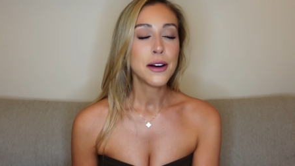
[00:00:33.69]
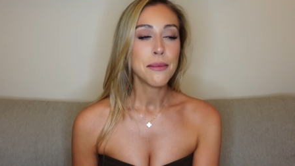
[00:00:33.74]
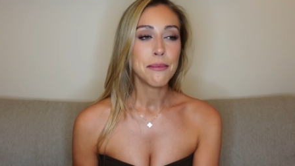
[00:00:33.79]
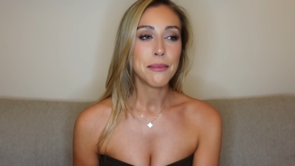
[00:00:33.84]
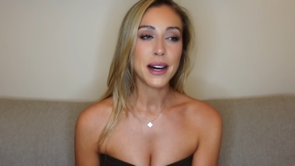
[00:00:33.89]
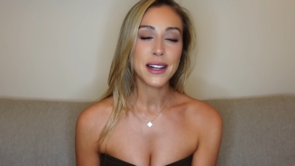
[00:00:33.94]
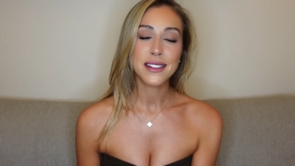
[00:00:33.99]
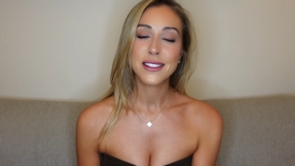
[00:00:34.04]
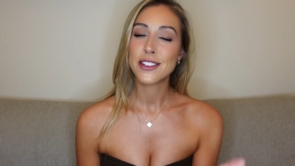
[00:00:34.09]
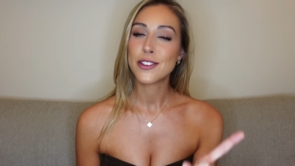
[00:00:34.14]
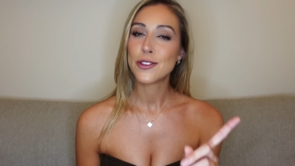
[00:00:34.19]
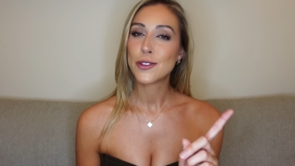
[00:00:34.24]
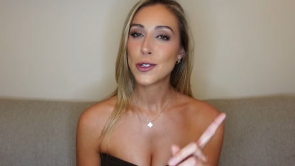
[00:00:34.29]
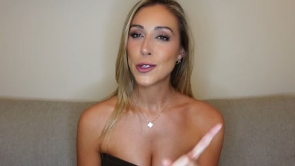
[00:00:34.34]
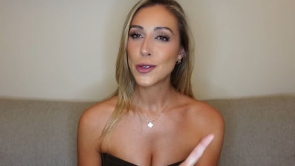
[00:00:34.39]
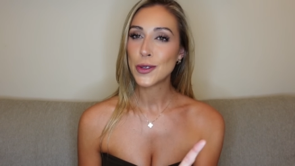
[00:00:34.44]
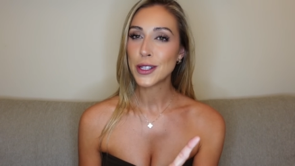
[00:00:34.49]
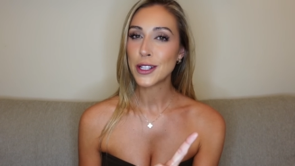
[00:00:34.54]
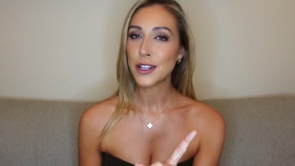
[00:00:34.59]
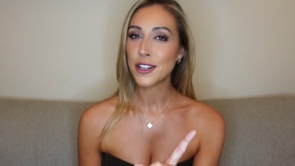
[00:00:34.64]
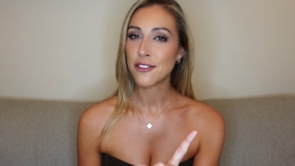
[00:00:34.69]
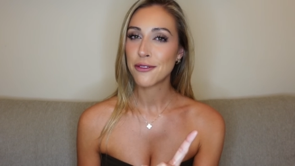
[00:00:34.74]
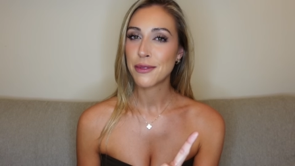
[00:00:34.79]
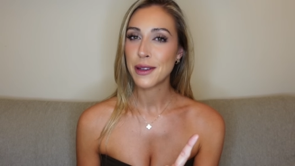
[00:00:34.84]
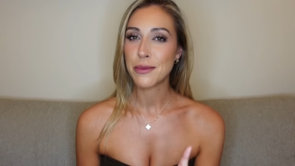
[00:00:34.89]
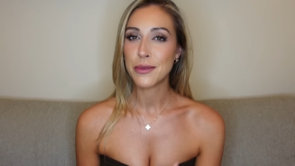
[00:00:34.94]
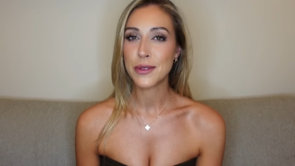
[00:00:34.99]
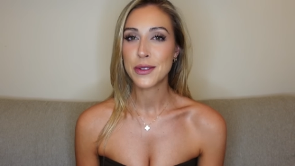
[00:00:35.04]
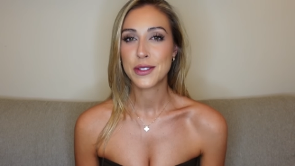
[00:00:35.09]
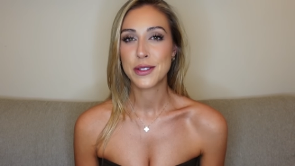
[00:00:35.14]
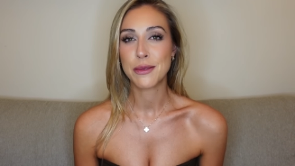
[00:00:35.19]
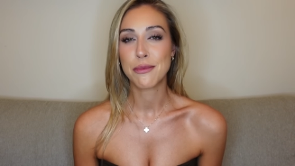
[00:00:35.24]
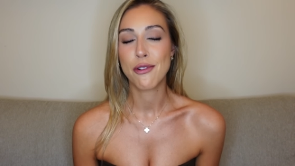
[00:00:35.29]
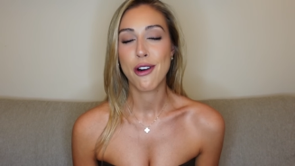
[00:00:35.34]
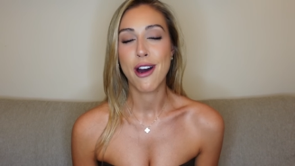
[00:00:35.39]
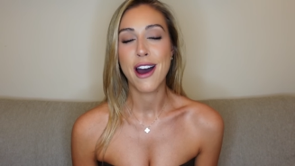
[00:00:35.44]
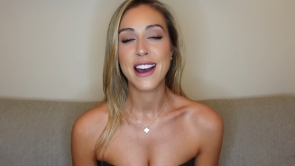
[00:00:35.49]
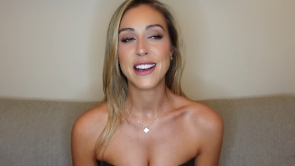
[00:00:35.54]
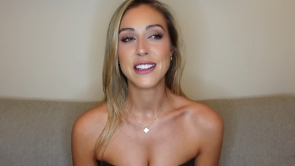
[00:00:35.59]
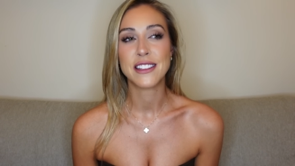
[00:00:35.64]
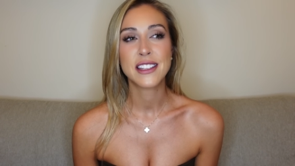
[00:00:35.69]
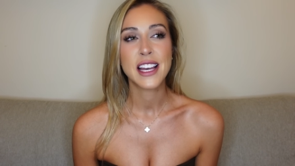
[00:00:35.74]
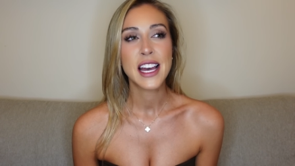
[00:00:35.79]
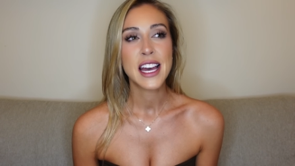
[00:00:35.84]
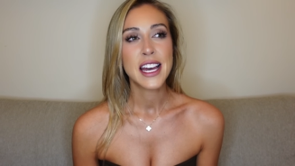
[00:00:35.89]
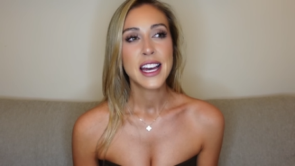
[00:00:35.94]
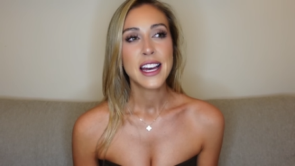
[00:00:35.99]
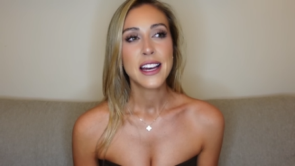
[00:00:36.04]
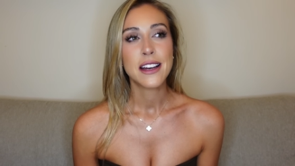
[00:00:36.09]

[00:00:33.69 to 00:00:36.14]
But to a lot of people's surprise,